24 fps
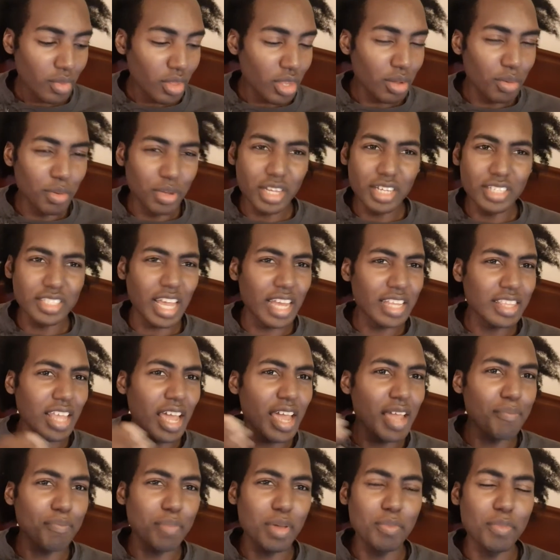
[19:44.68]
because I
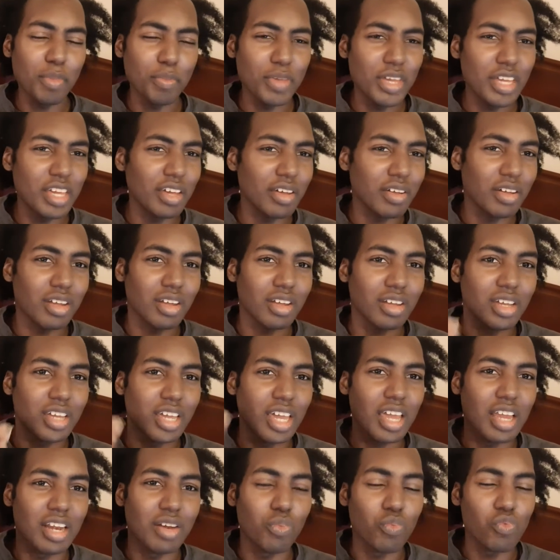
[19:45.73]
think people be
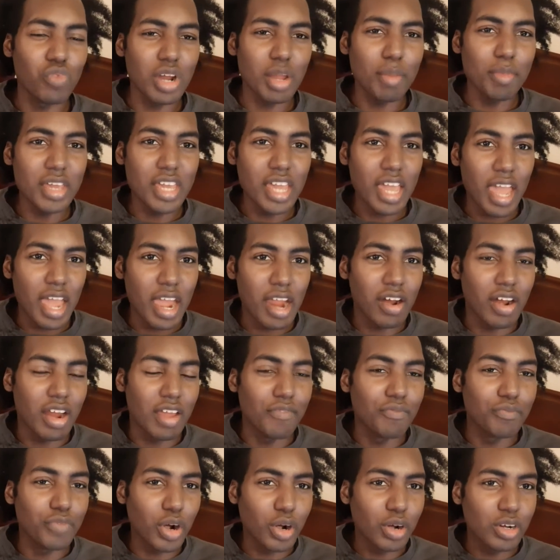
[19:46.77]
getting Remy hair
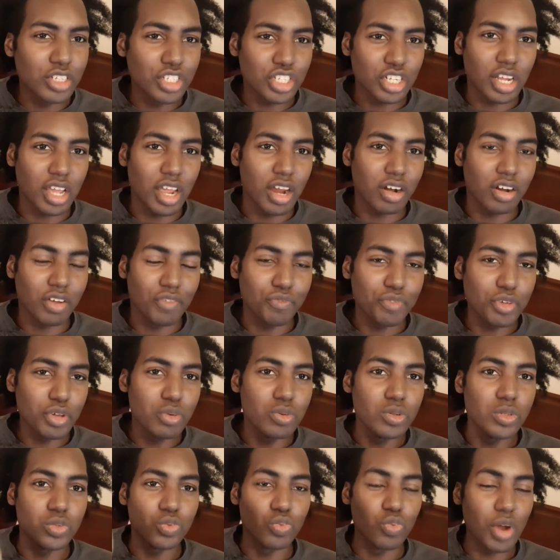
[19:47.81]
and virgin hair
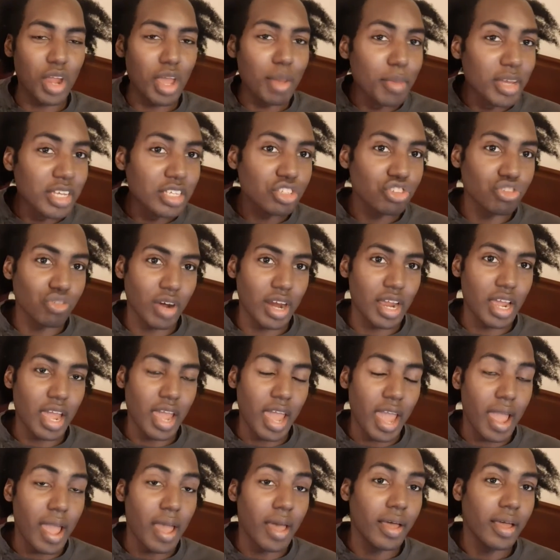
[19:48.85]
confused. Remy straight
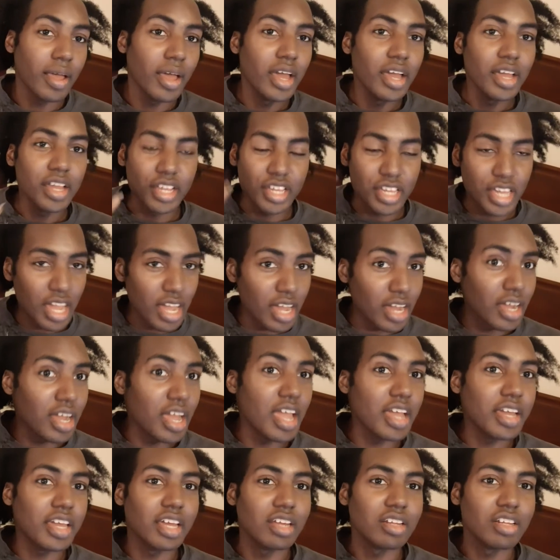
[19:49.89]
hair, yeah,
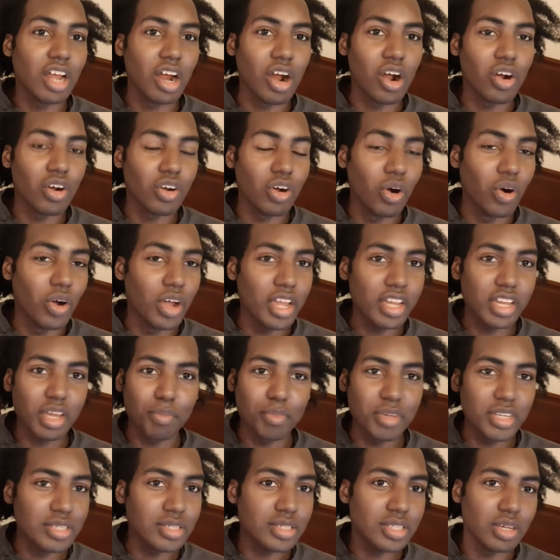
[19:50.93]
it can darn on, it can
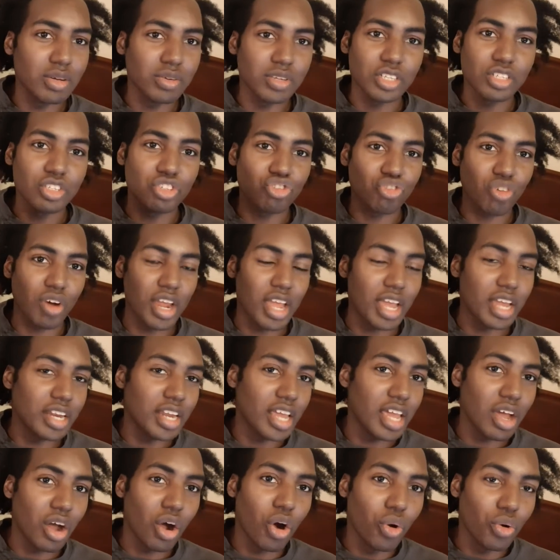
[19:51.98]
be silky straight and
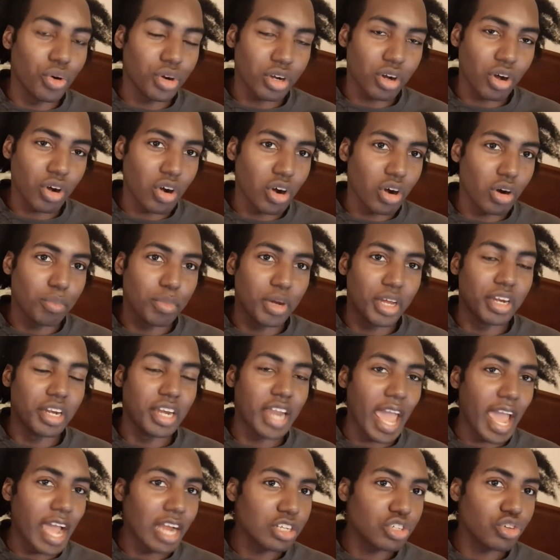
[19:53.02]
then hold a curl, but
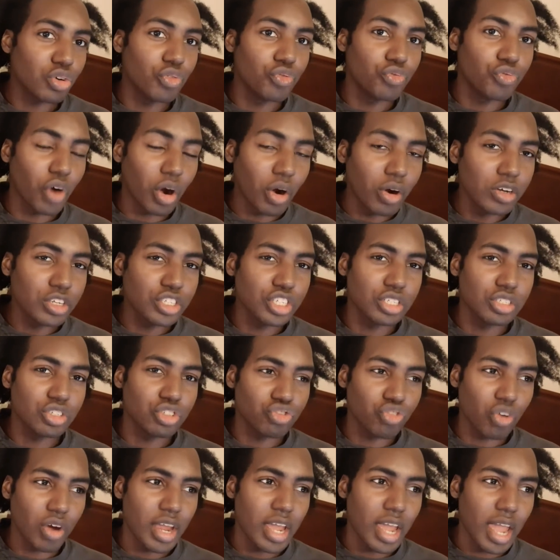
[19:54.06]
natural virgin
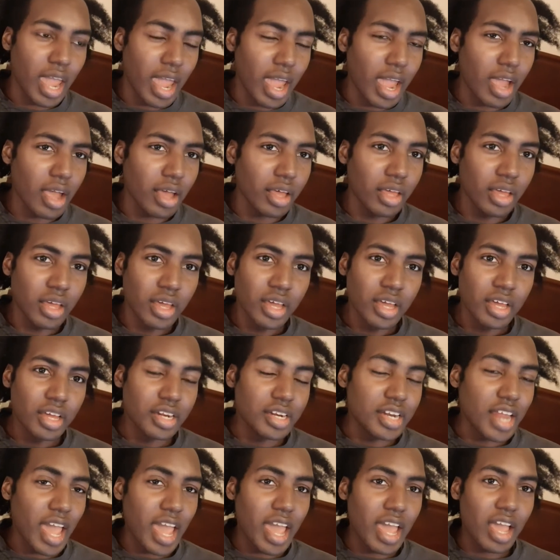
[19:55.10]
straight hair,
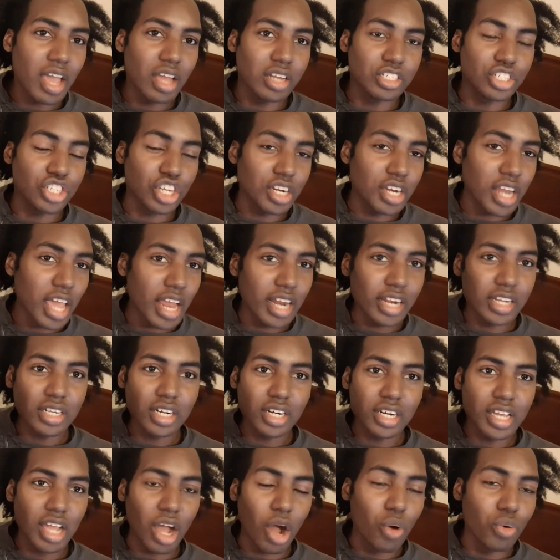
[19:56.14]
that
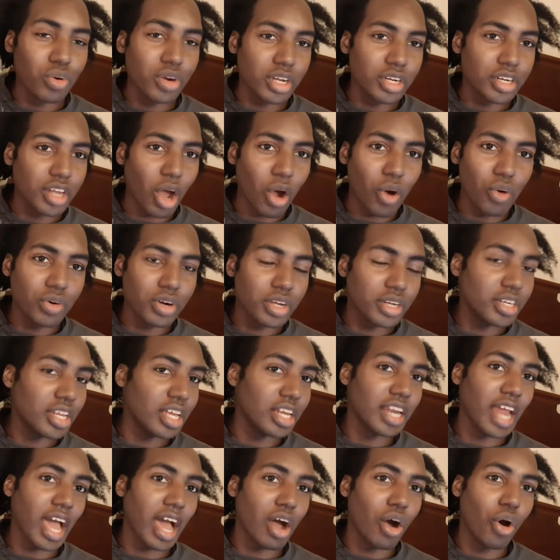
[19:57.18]
genetically on the donor
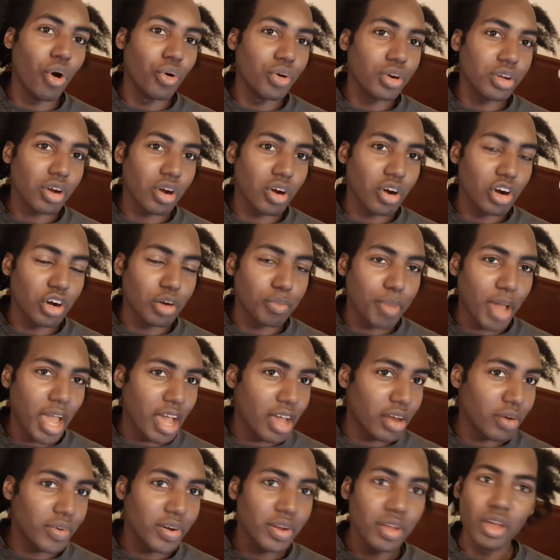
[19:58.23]
did not hold a curl
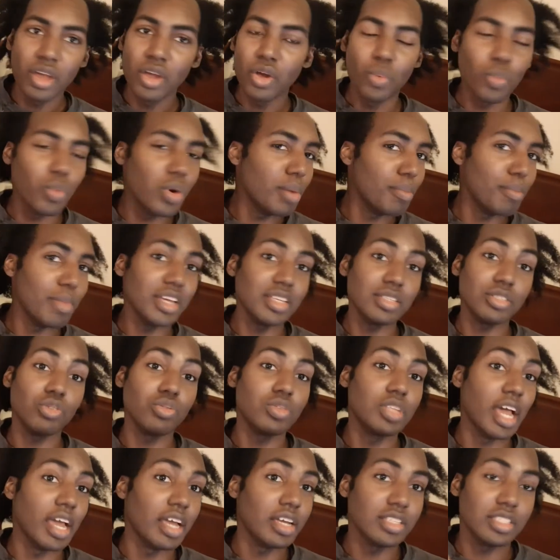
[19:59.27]
pattern, what makes you
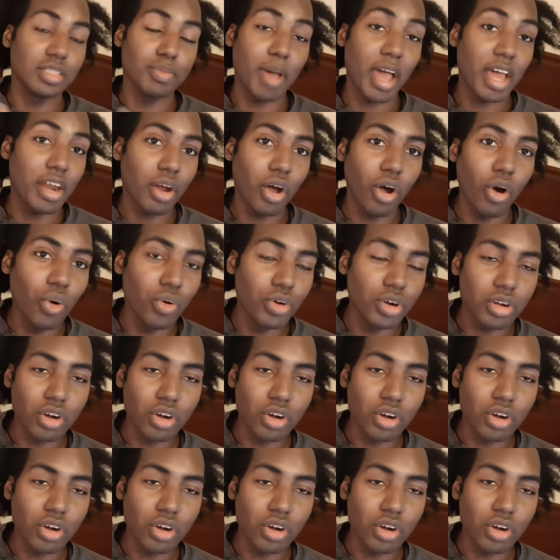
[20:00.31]
think it's about to hold a